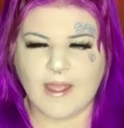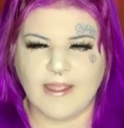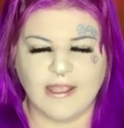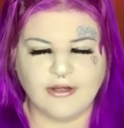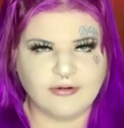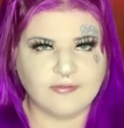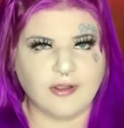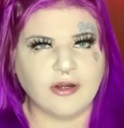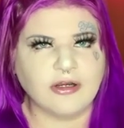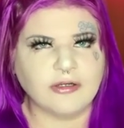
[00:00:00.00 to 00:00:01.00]
I hit her in
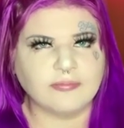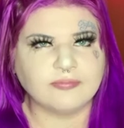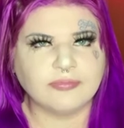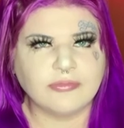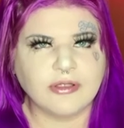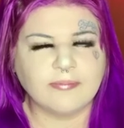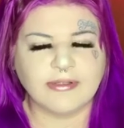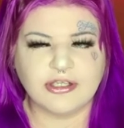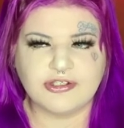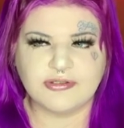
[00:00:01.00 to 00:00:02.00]
the arm
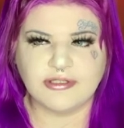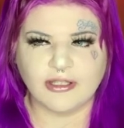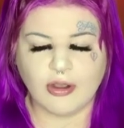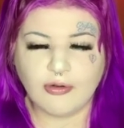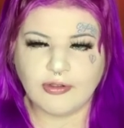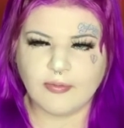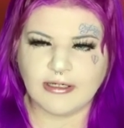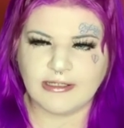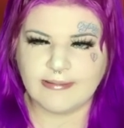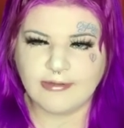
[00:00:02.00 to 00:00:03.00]
because she was like, oh, you
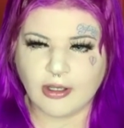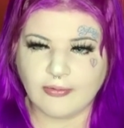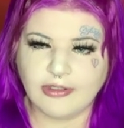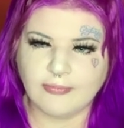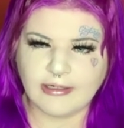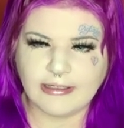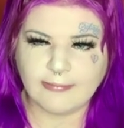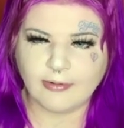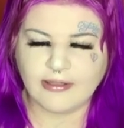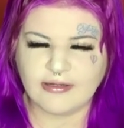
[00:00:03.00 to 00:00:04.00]
want to keep going? You want to
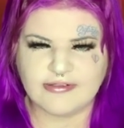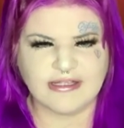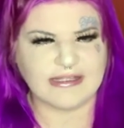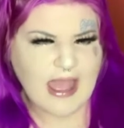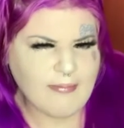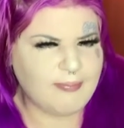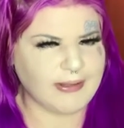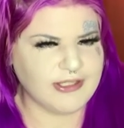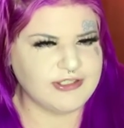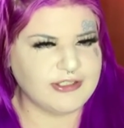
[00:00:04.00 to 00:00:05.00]
keep going? And I was like, yeah,
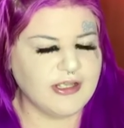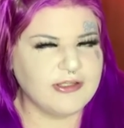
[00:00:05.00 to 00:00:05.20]
bitch.